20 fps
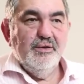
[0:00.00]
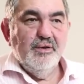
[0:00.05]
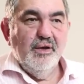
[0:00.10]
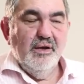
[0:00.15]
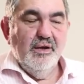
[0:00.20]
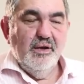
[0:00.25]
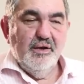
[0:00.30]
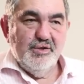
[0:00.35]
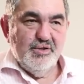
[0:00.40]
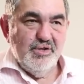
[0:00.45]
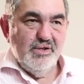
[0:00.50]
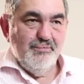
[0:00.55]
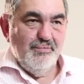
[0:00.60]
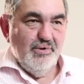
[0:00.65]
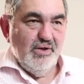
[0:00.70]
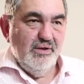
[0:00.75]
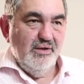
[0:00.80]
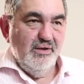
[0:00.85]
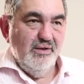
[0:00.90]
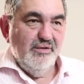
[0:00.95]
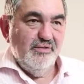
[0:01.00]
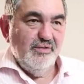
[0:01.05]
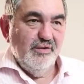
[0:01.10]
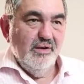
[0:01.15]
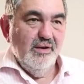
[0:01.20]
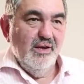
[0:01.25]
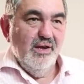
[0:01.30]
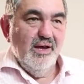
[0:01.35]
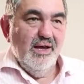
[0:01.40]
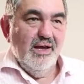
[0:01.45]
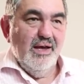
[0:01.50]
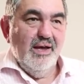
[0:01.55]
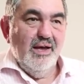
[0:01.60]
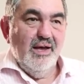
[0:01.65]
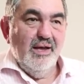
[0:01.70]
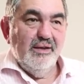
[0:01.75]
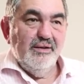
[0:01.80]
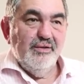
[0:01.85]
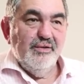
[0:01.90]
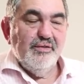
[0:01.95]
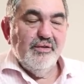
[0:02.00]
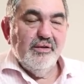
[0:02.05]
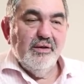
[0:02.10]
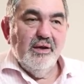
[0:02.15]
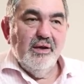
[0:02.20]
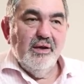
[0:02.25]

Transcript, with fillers: GPs, and